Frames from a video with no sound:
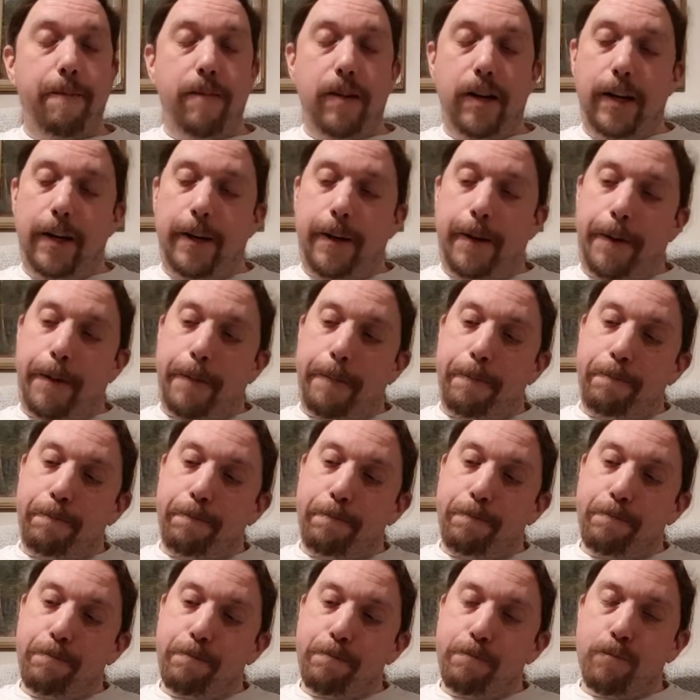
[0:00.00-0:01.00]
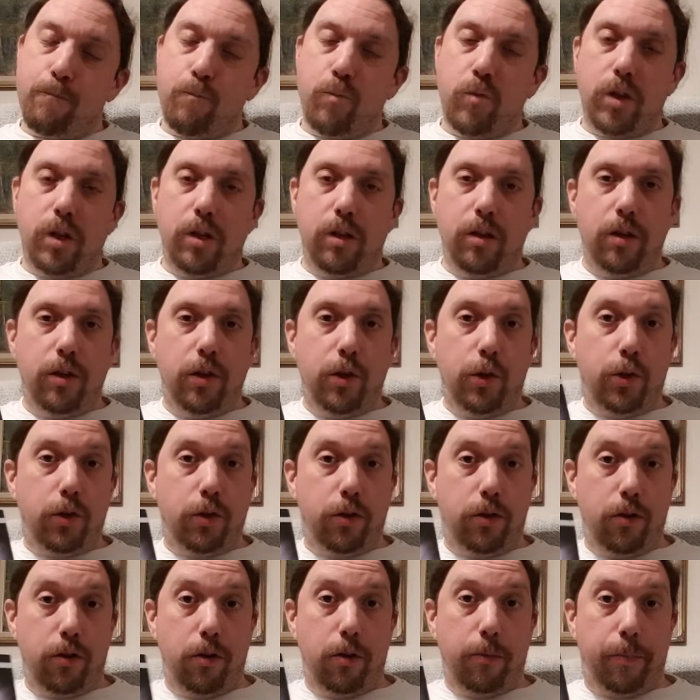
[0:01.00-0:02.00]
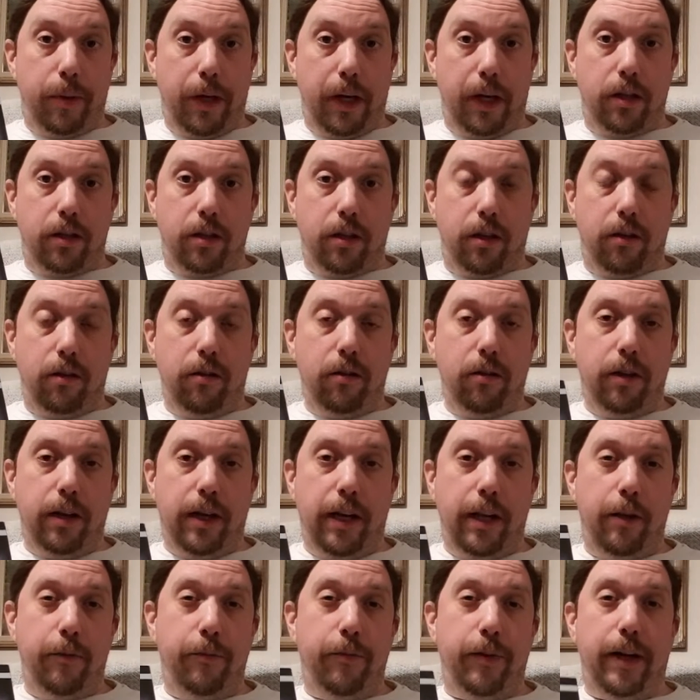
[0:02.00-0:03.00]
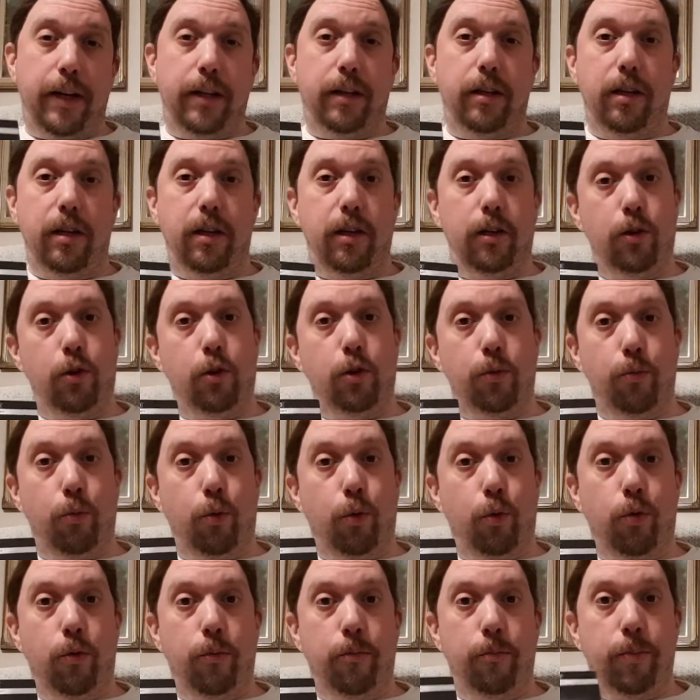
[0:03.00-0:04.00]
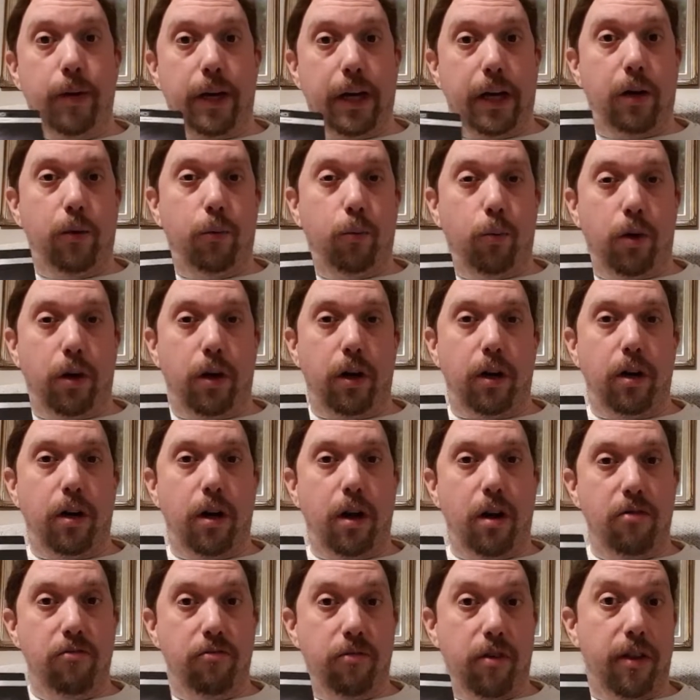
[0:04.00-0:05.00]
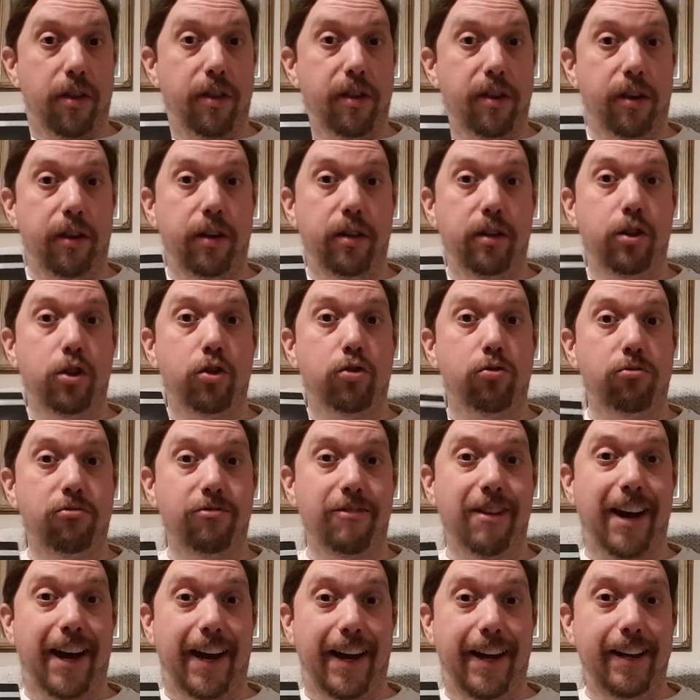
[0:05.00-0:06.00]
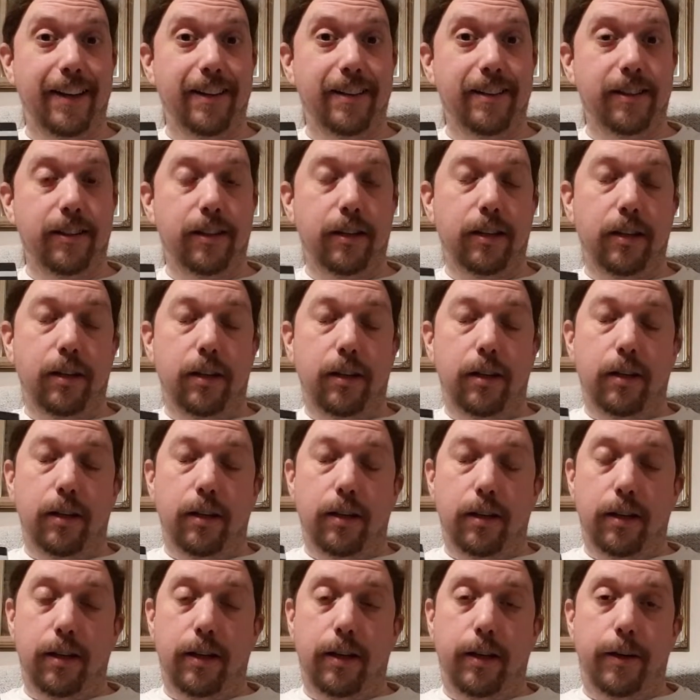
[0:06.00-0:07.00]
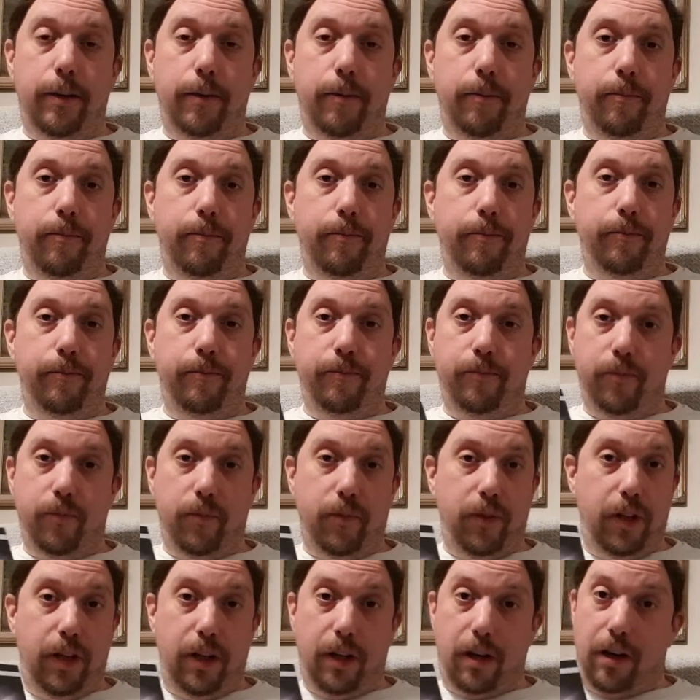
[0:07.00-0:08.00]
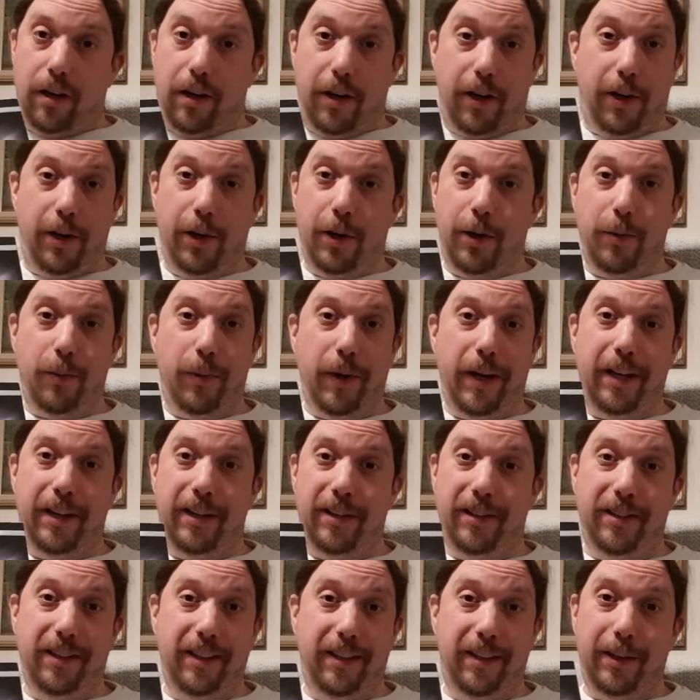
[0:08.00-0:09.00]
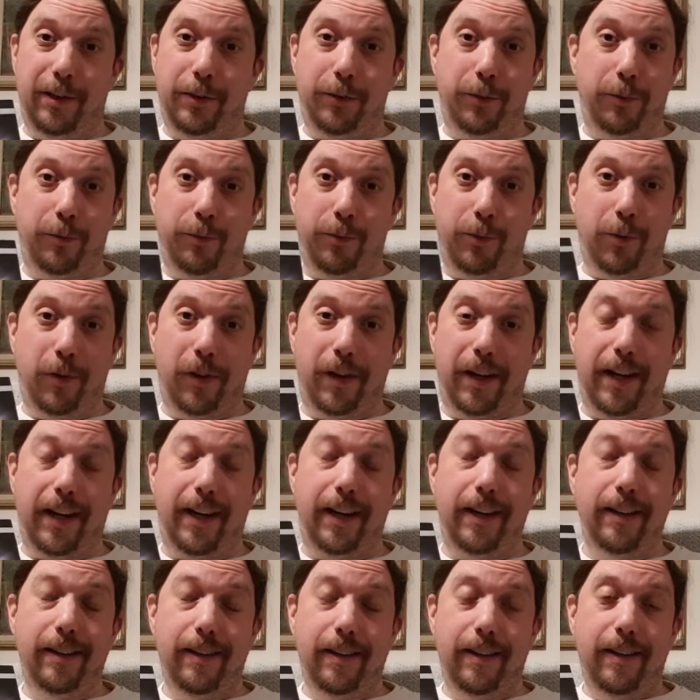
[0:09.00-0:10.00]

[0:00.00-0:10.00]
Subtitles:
to the picture, and the fact that it looked more black and white rather than just grey, yeah, I can't wait to see this on 4K.